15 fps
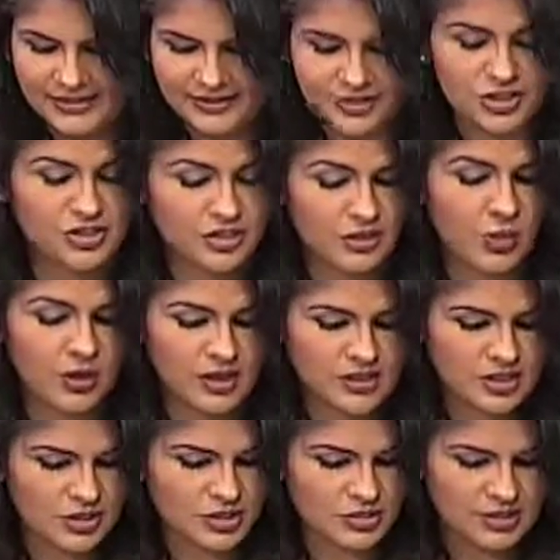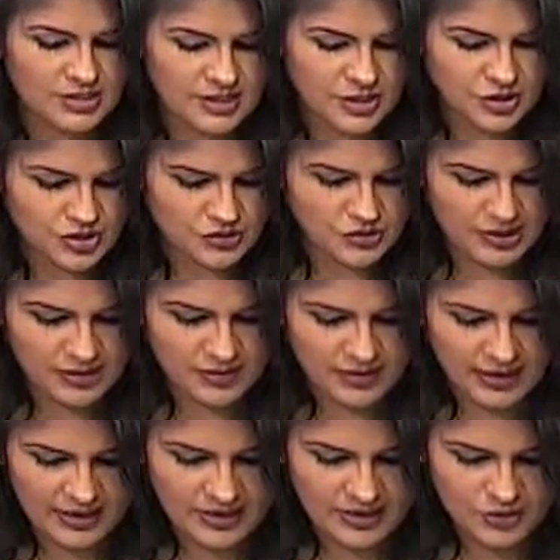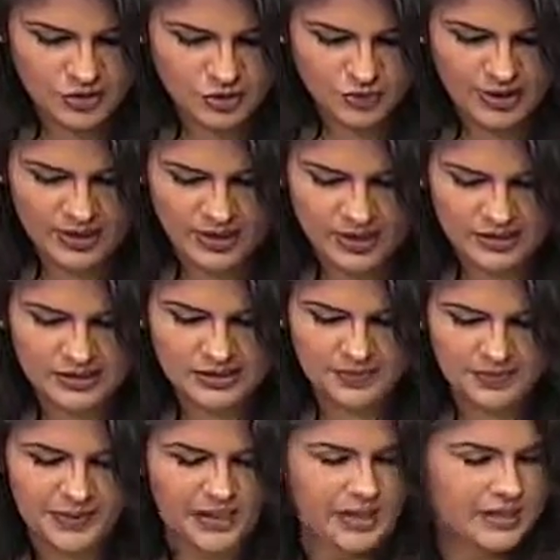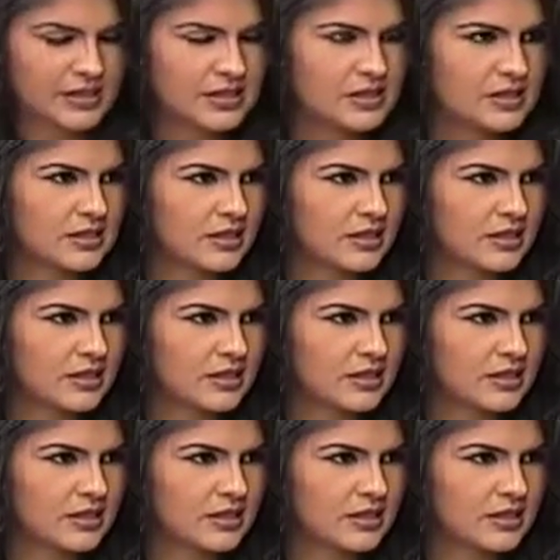just the quality assurance issues in doing something like this?